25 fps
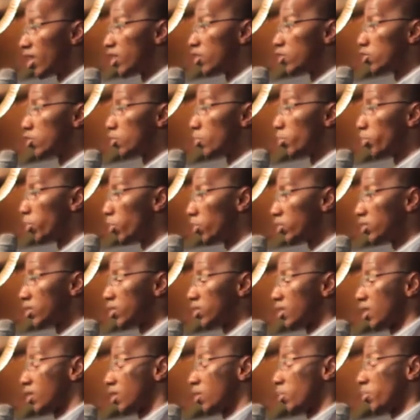And it's
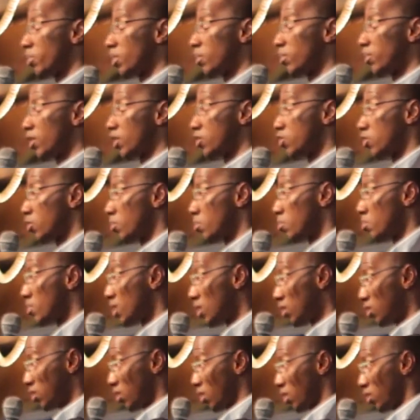important that the people that you're
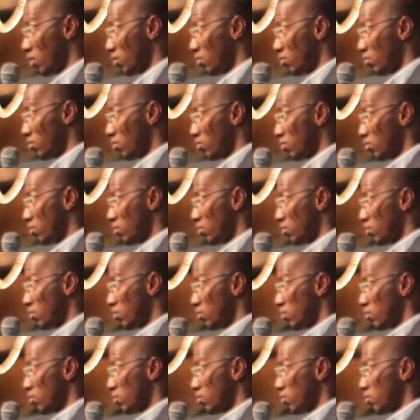meeting,
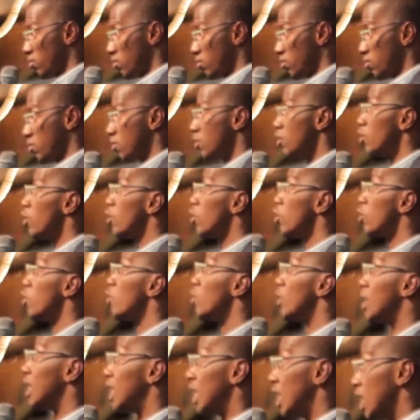
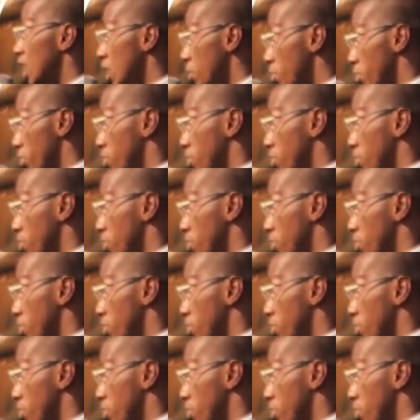you keep